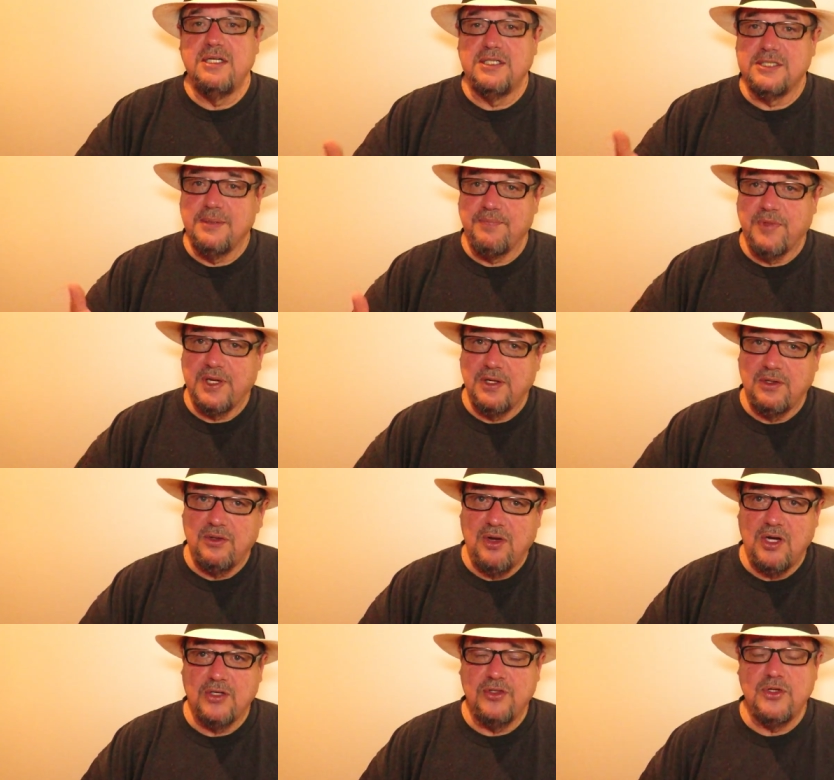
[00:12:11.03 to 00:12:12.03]
something
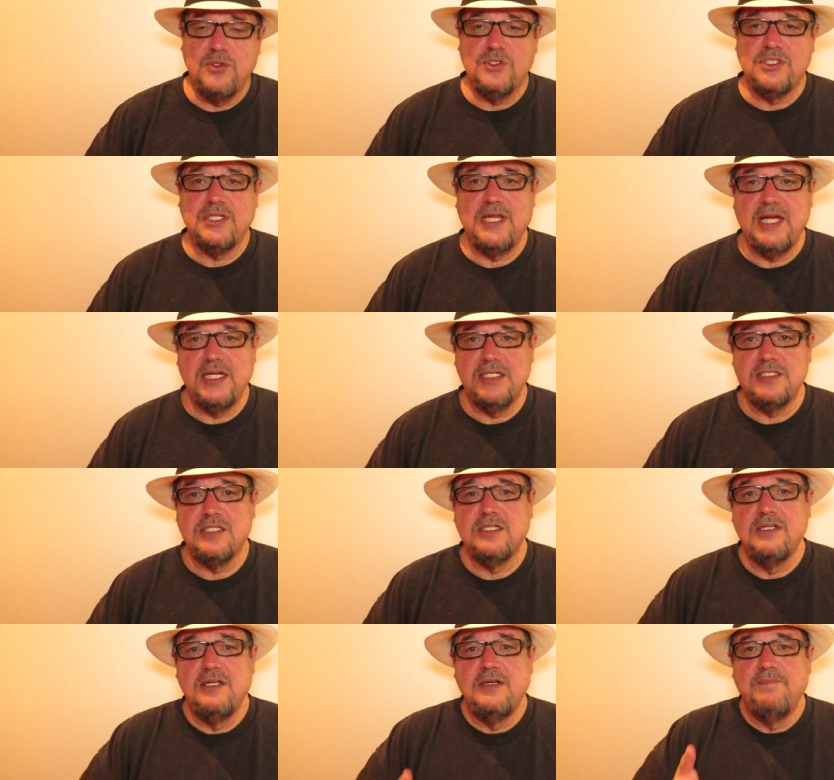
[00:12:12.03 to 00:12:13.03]
along those lines.